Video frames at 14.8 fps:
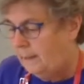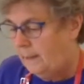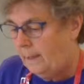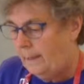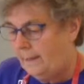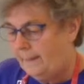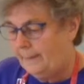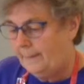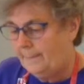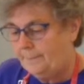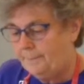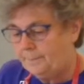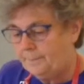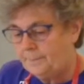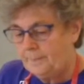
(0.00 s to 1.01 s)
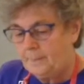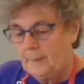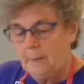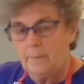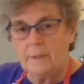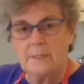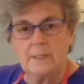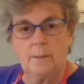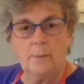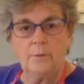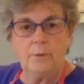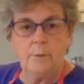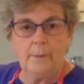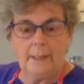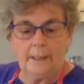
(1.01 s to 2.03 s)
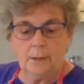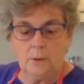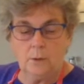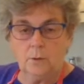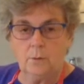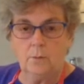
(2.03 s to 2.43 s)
but some of you might not